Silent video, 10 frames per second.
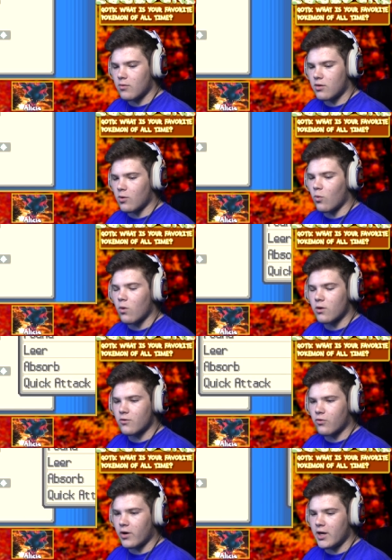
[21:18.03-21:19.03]
To one
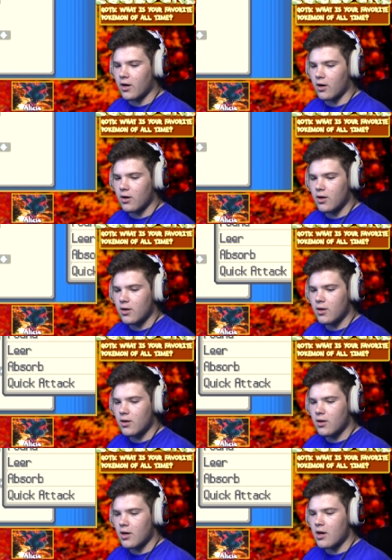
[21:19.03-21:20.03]
trainer.
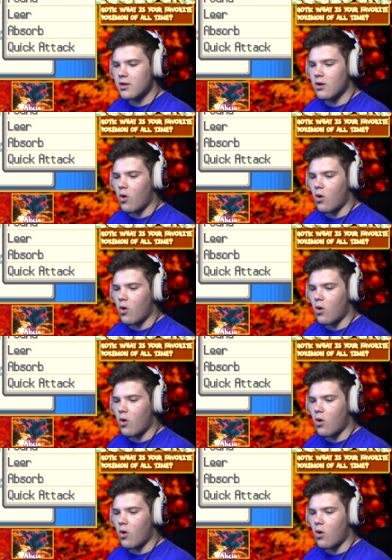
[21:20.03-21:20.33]
And